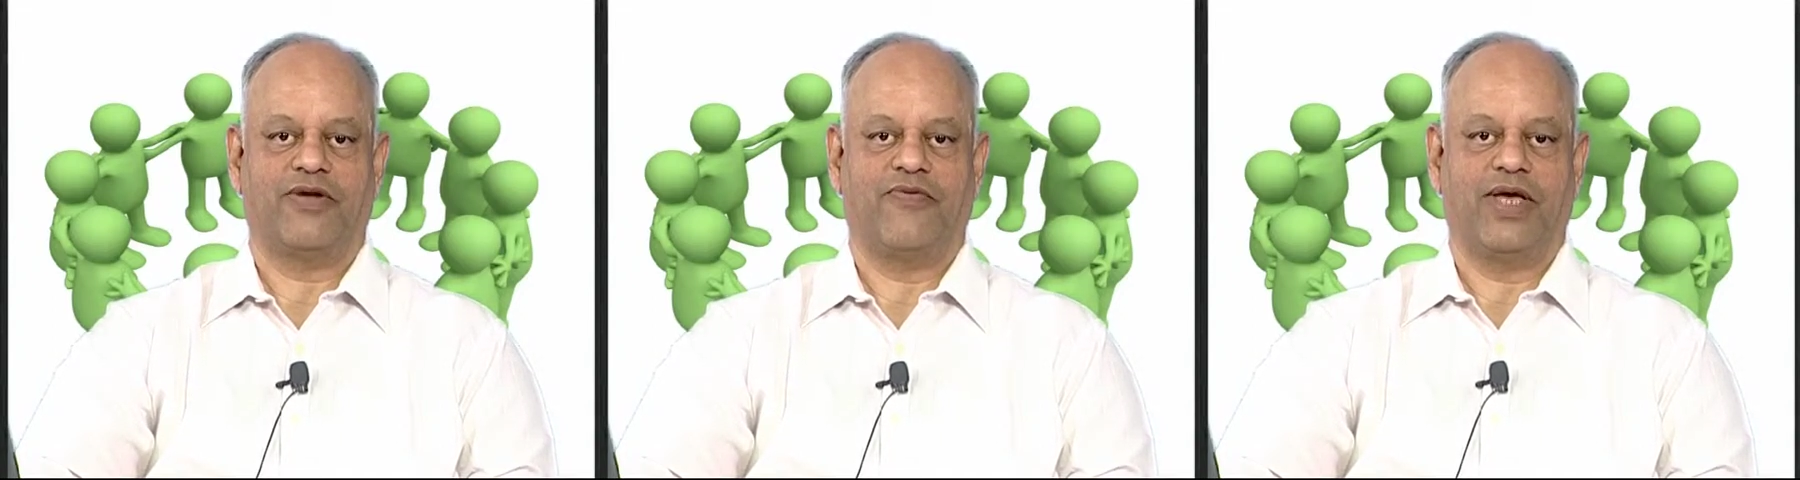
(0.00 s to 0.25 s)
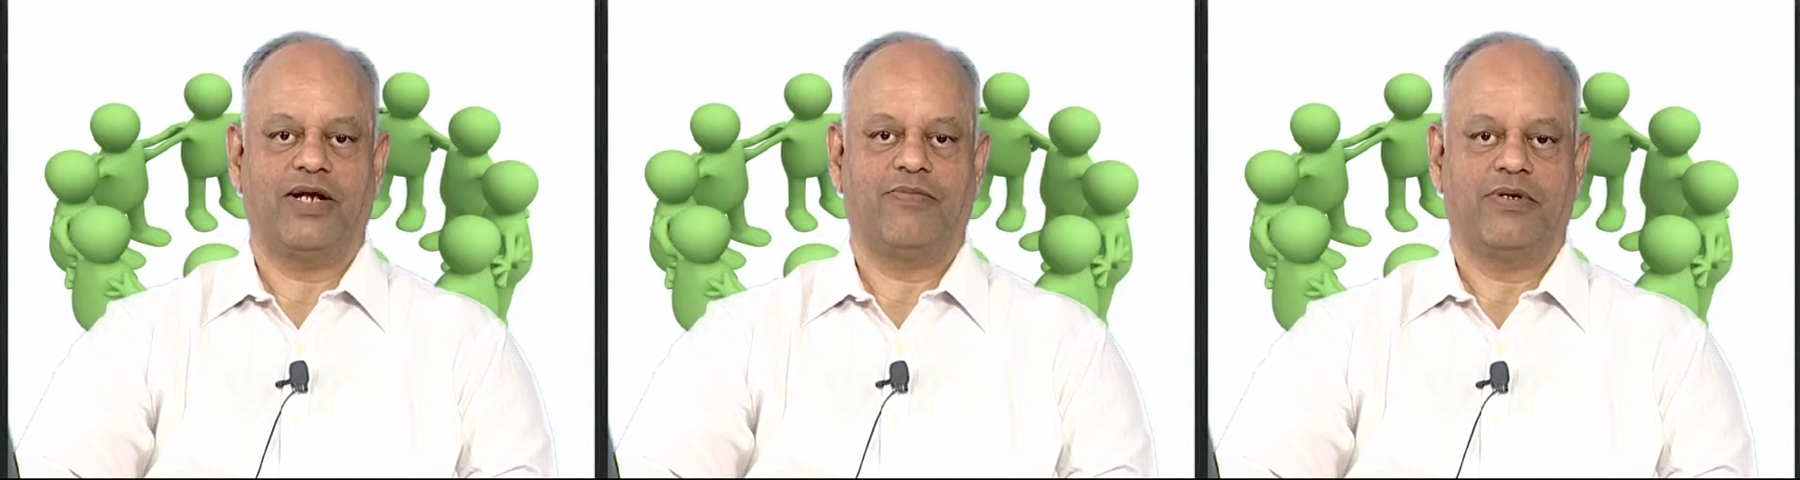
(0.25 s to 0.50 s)

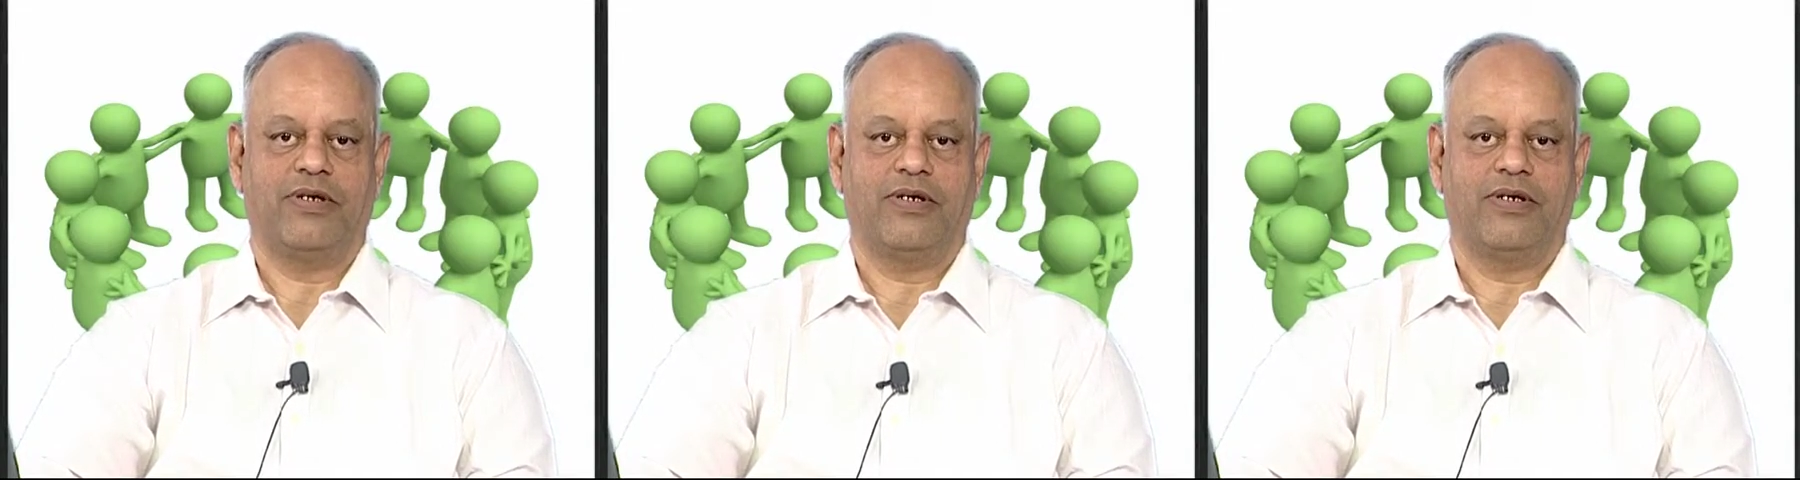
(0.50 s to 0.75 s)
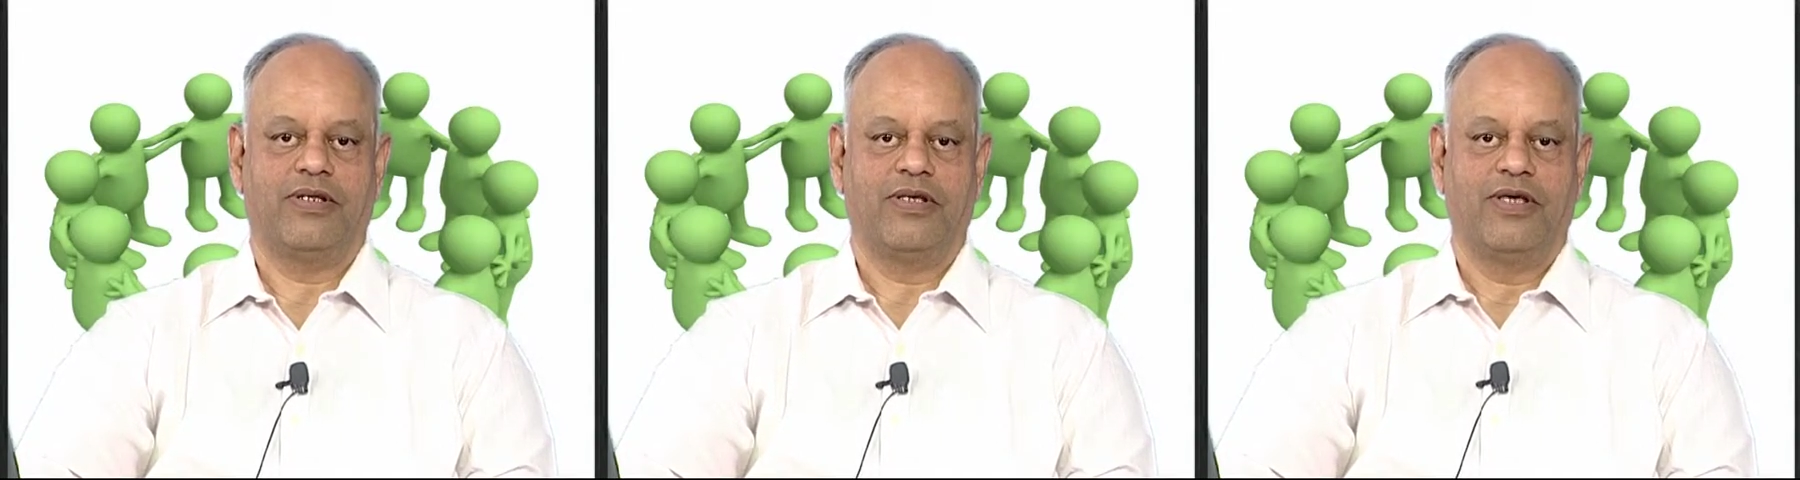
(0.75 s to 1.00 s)
available,
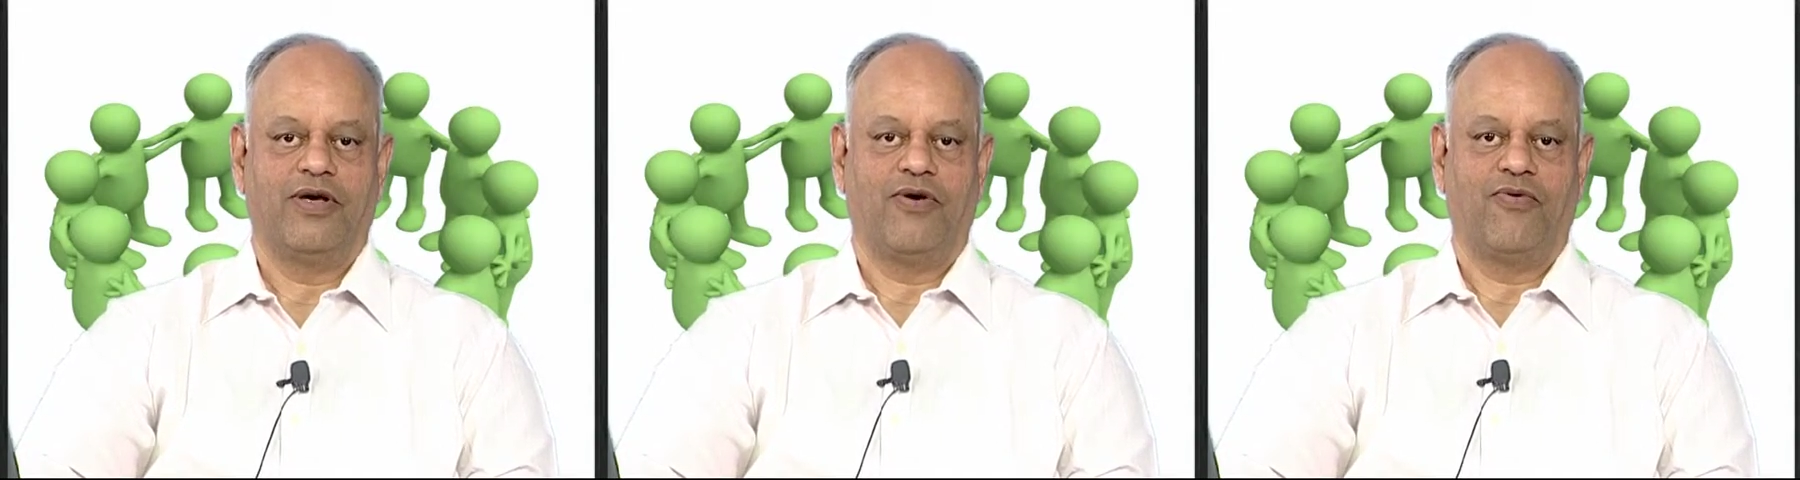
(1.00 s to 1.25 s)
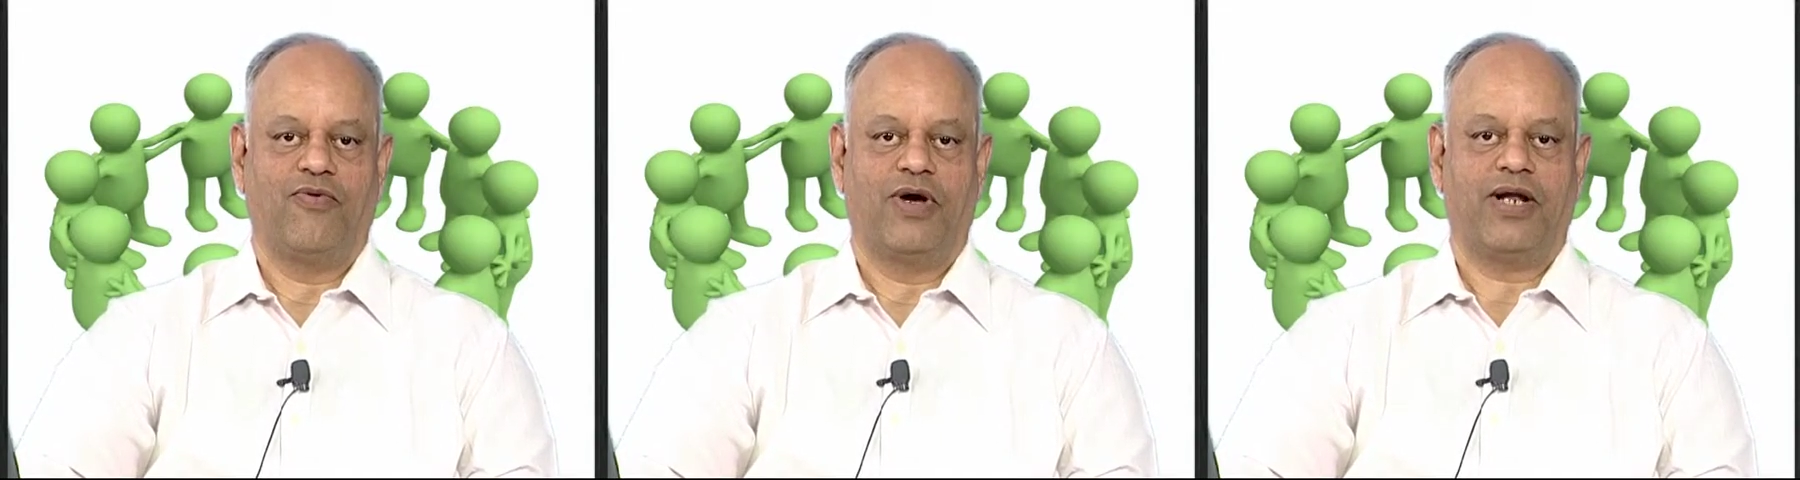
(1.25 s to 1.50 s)

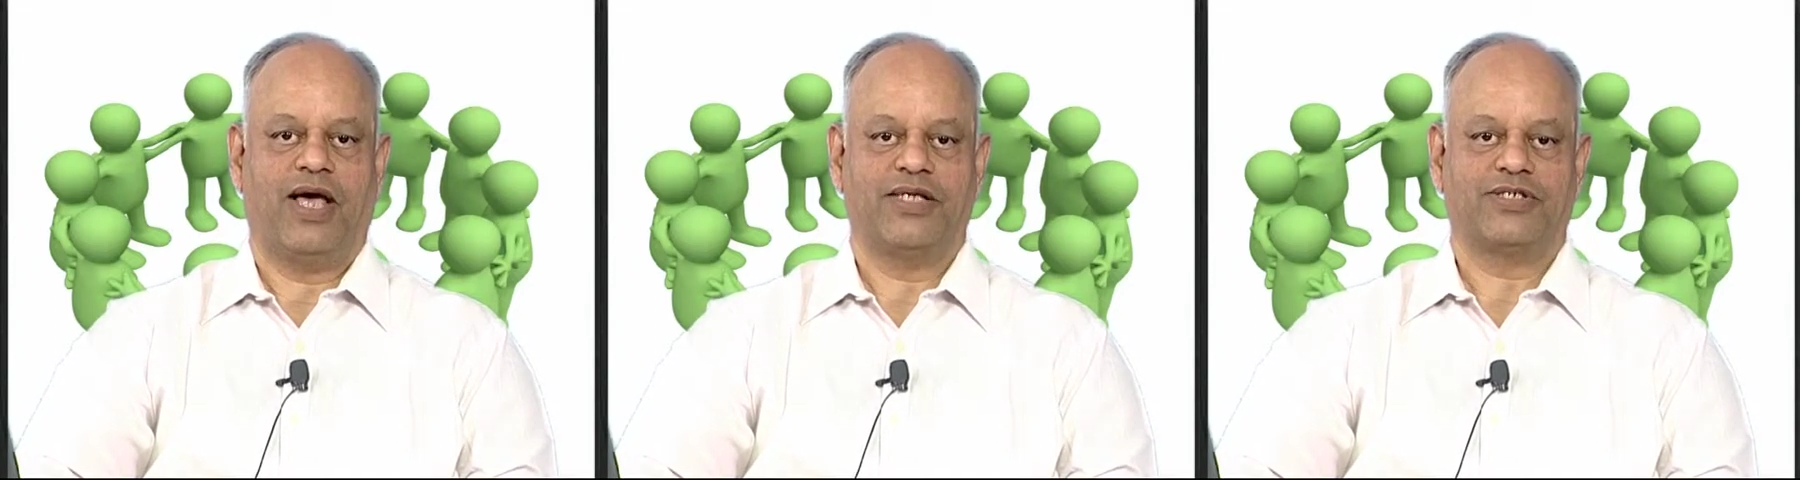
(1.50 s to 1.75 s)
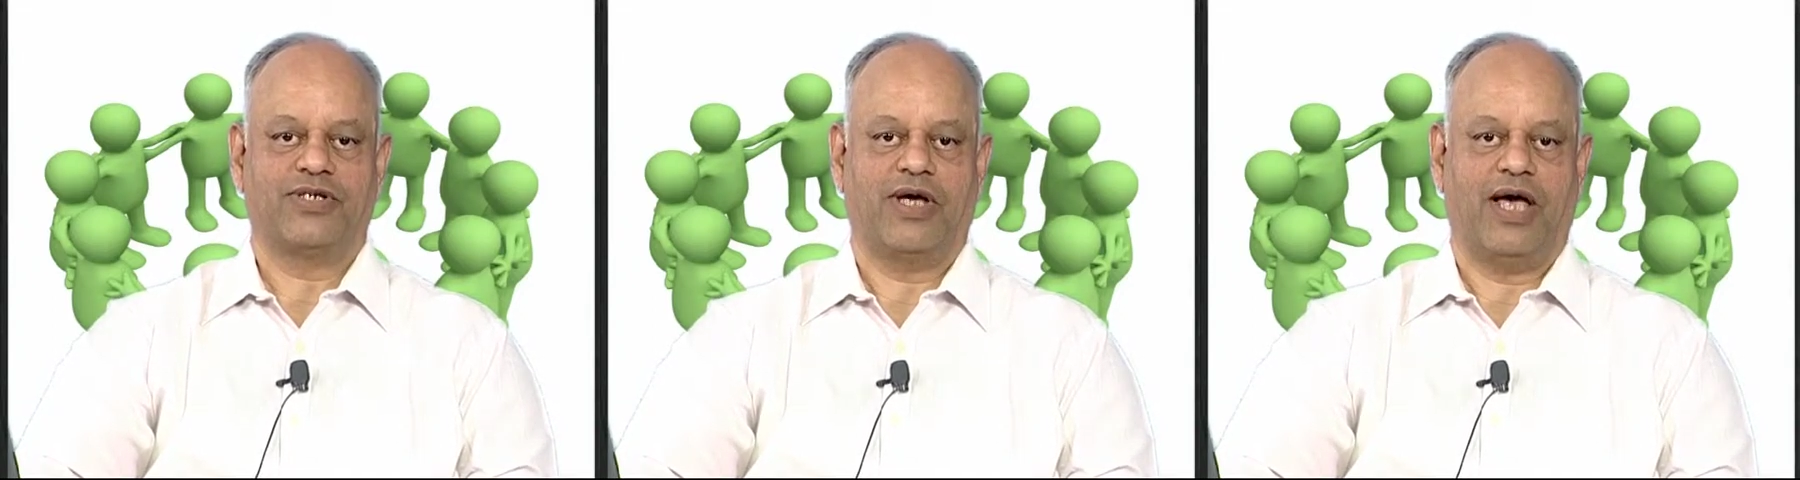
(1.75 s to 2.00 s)
one
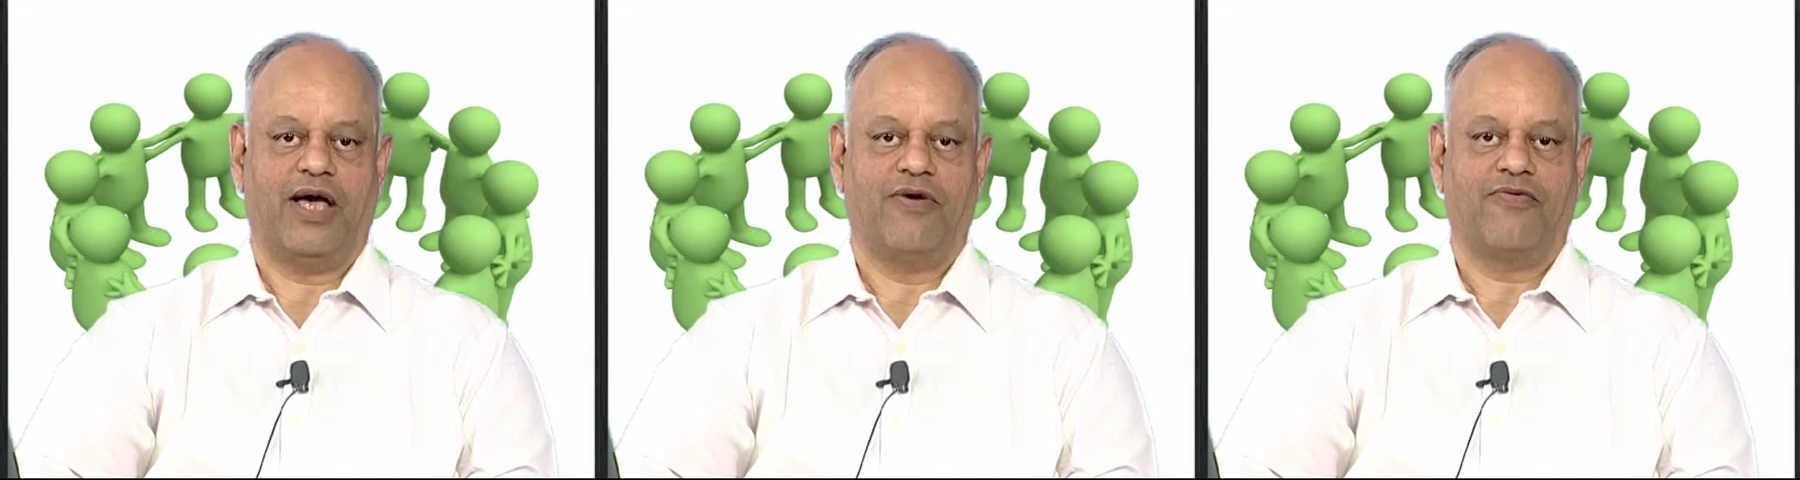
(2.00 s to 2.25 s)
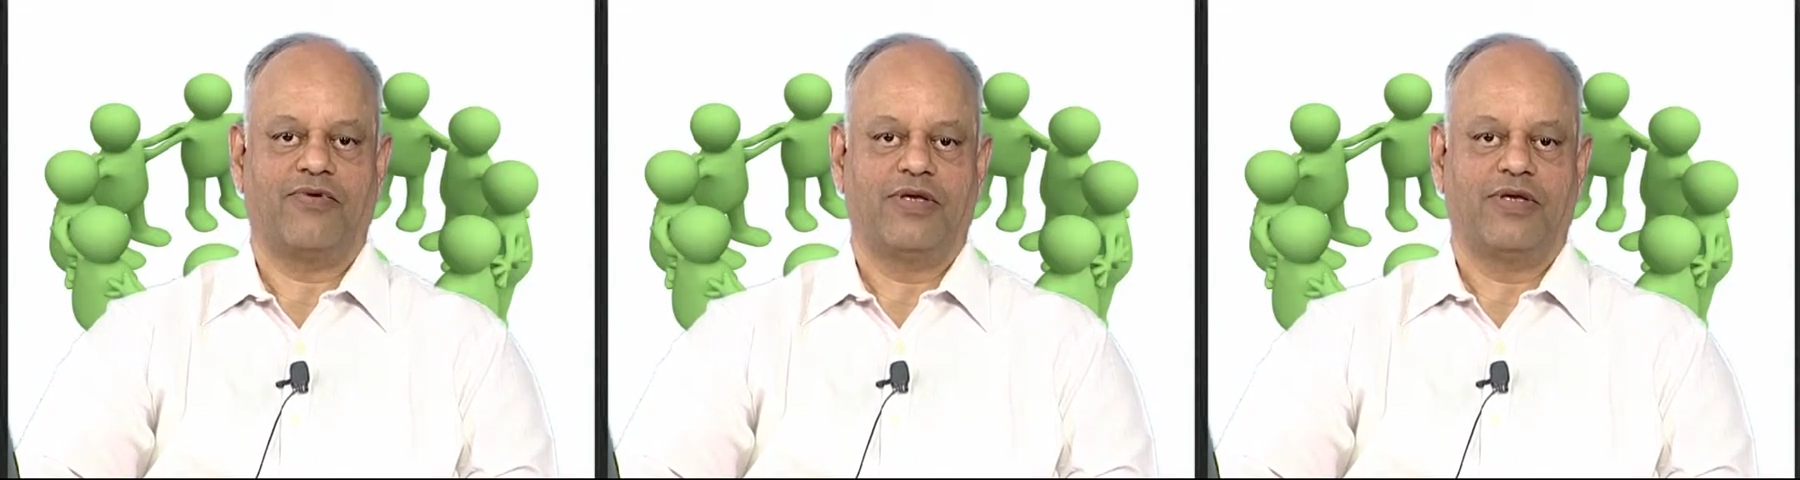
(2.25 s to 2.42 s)
has to have